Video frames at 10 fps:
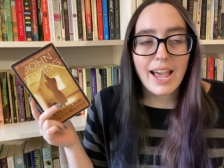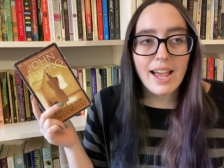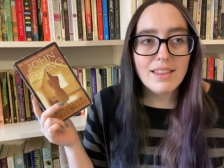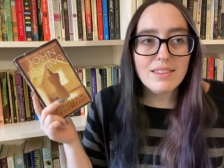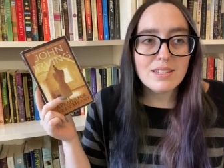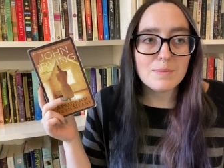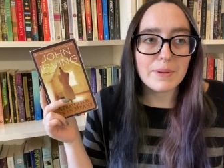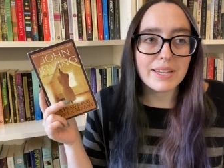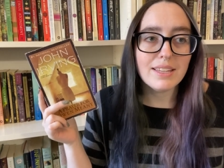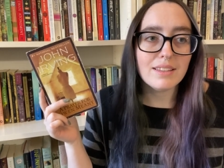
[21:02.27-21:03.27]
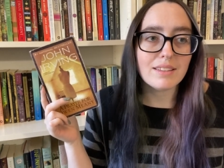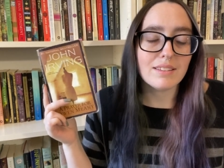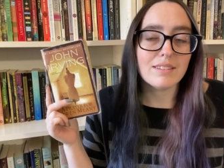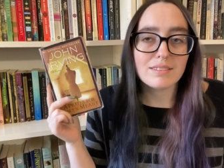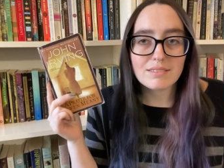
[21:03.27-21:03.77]
Had this been
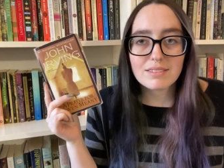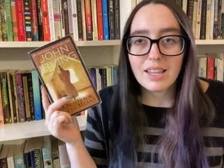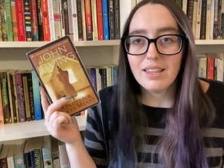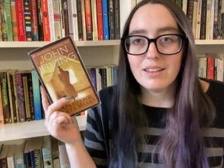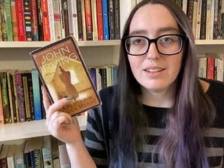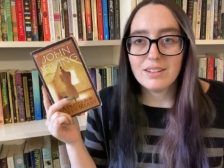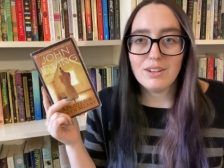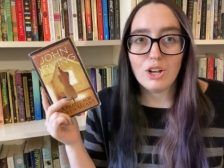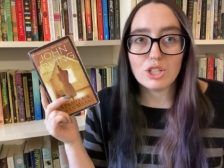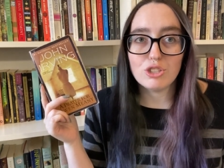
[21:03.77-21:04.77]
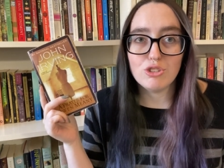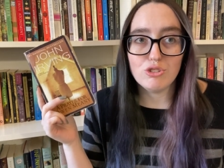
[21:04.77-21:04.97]
like a